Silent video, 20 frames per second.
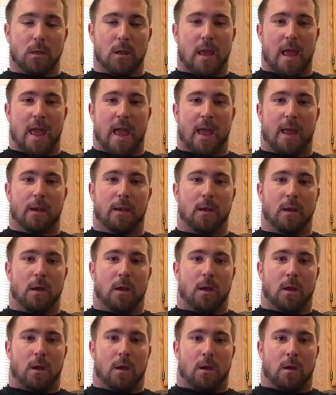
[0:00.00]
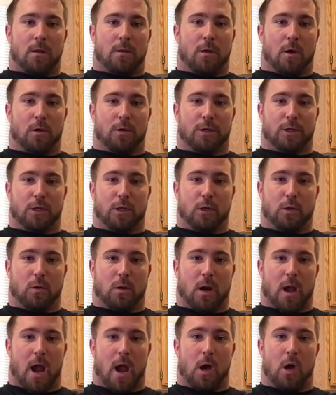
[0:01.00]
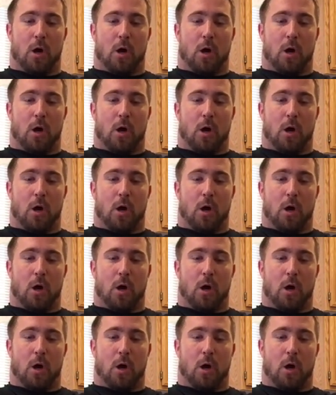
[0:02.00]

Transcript: and those two are not